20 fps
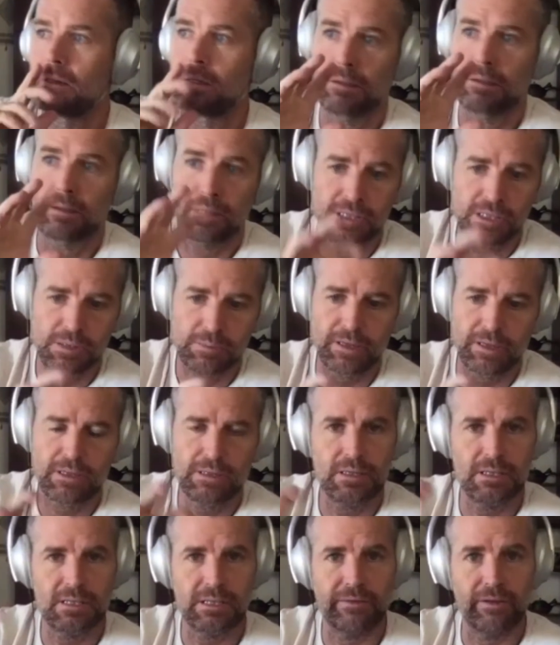These
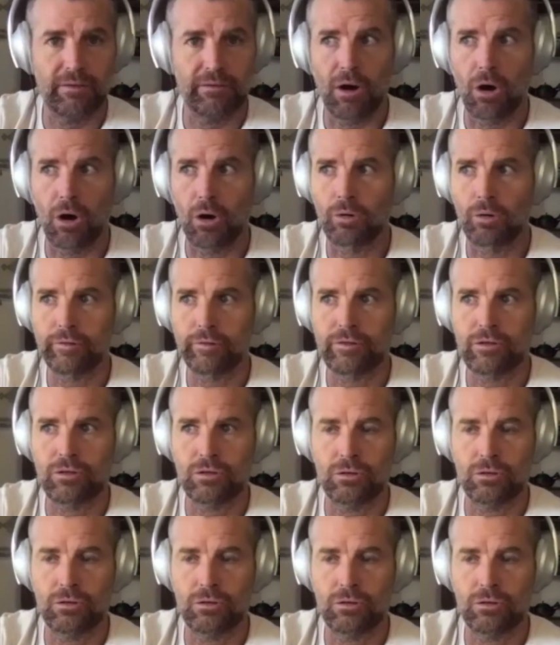species have evolved
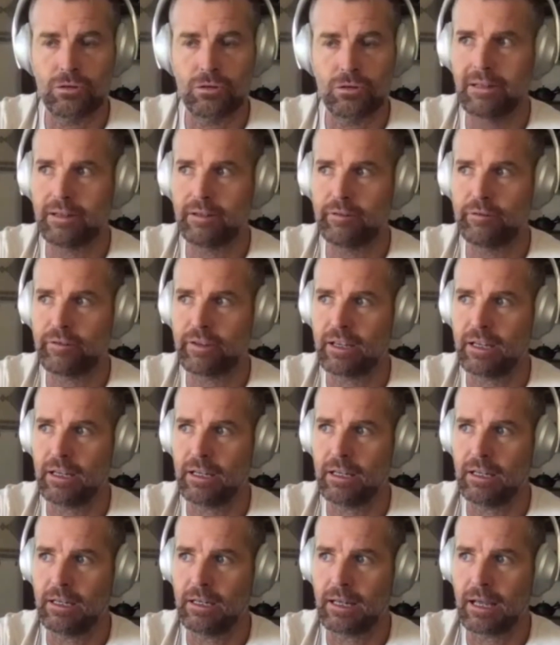to live
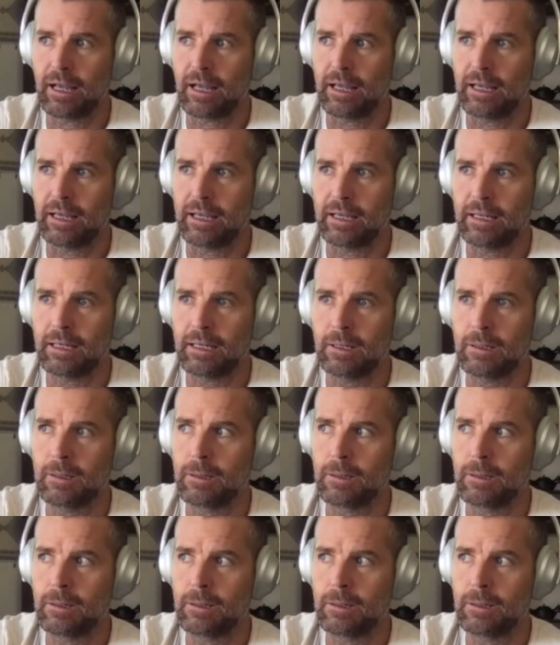in a